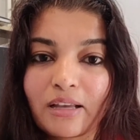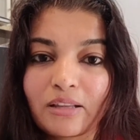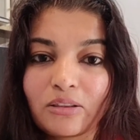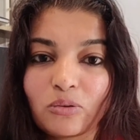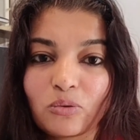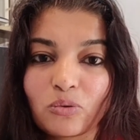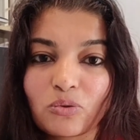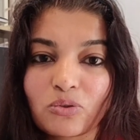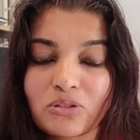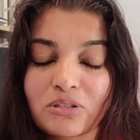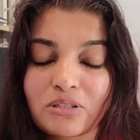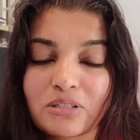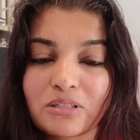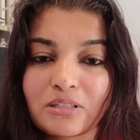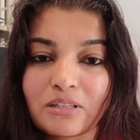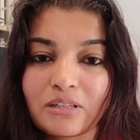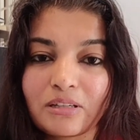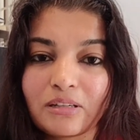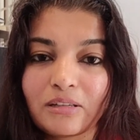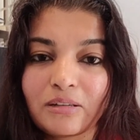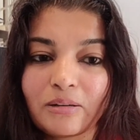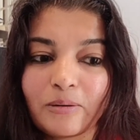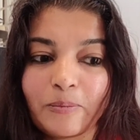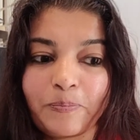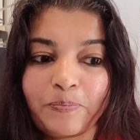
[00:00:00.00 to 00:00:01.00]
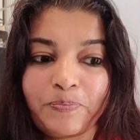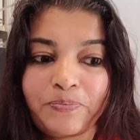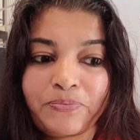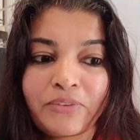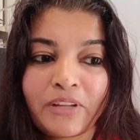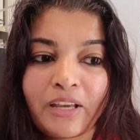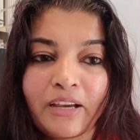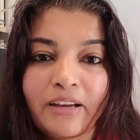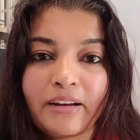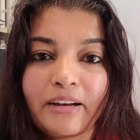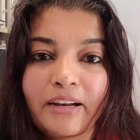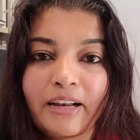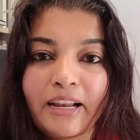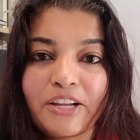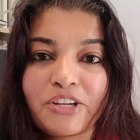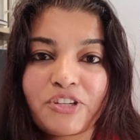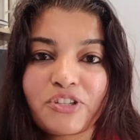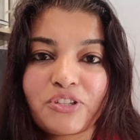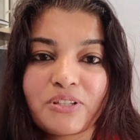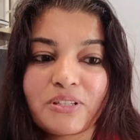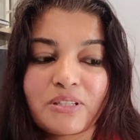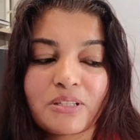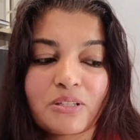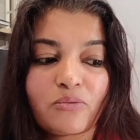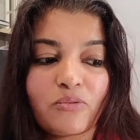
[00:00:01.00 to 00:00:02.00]
those
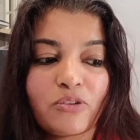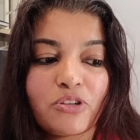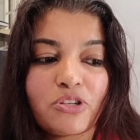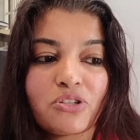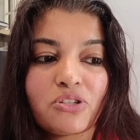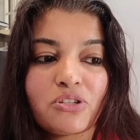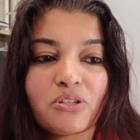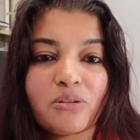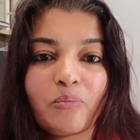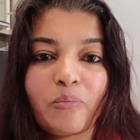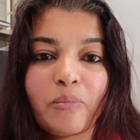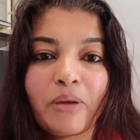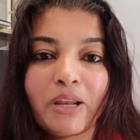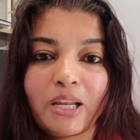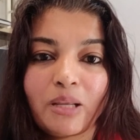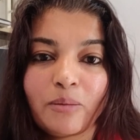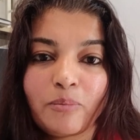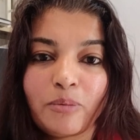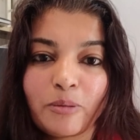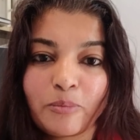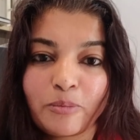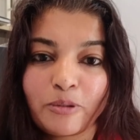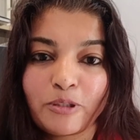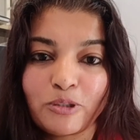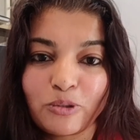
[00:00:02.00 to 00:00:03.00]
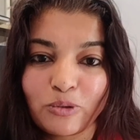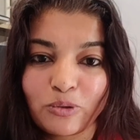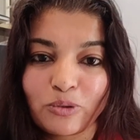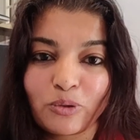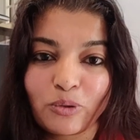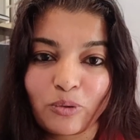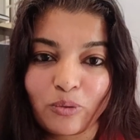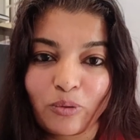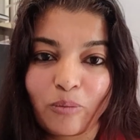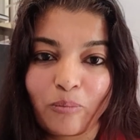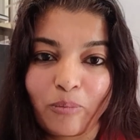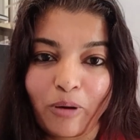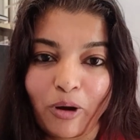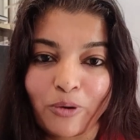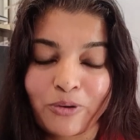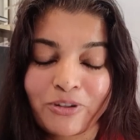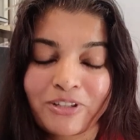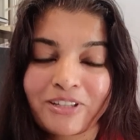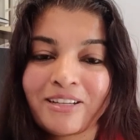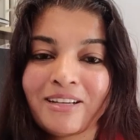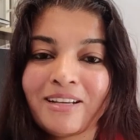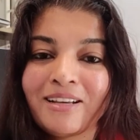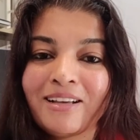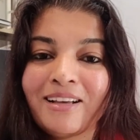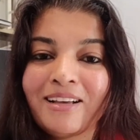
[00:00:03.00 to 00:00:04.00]
relations which many people don't know
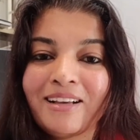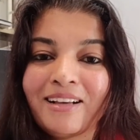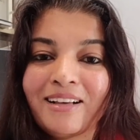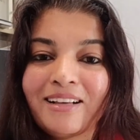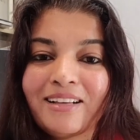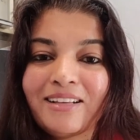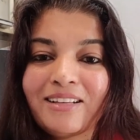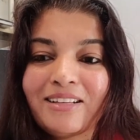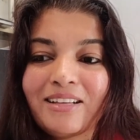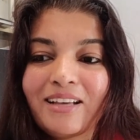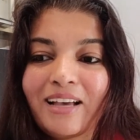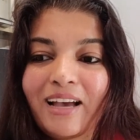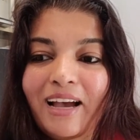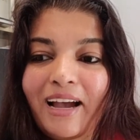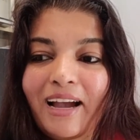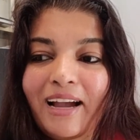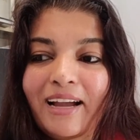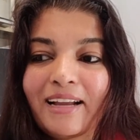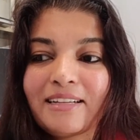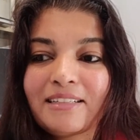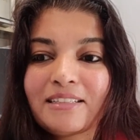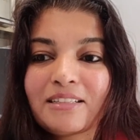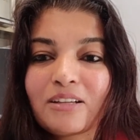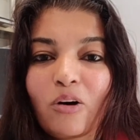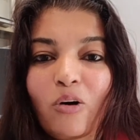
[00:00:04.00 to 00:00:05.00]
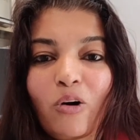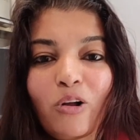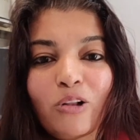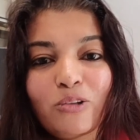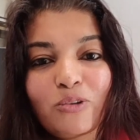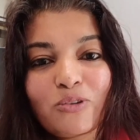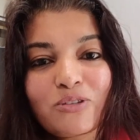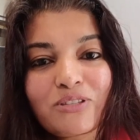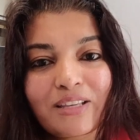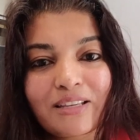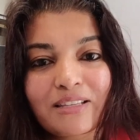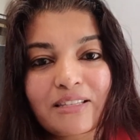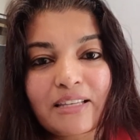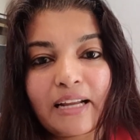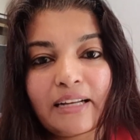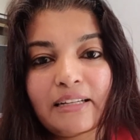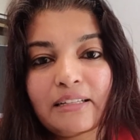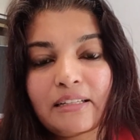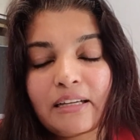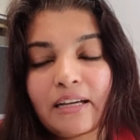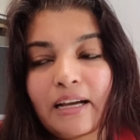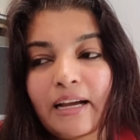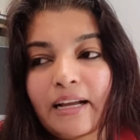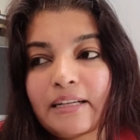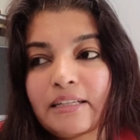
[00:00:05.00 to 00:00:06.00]
about, and all those things.
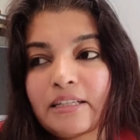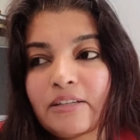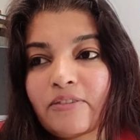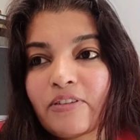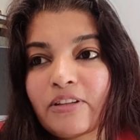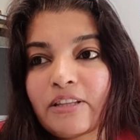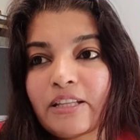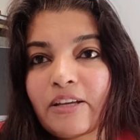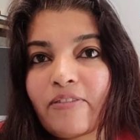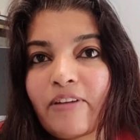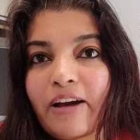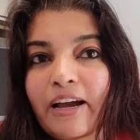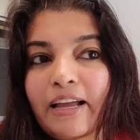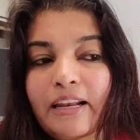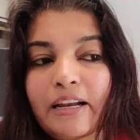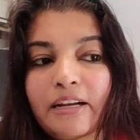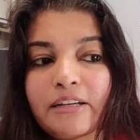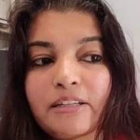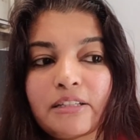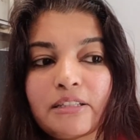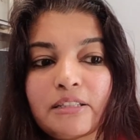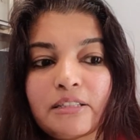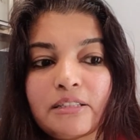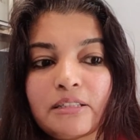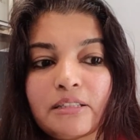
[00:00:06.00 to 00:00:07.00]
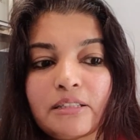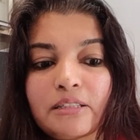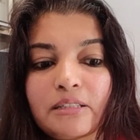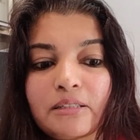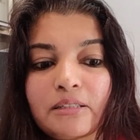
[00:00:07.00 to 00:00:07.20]
And even they've highlighted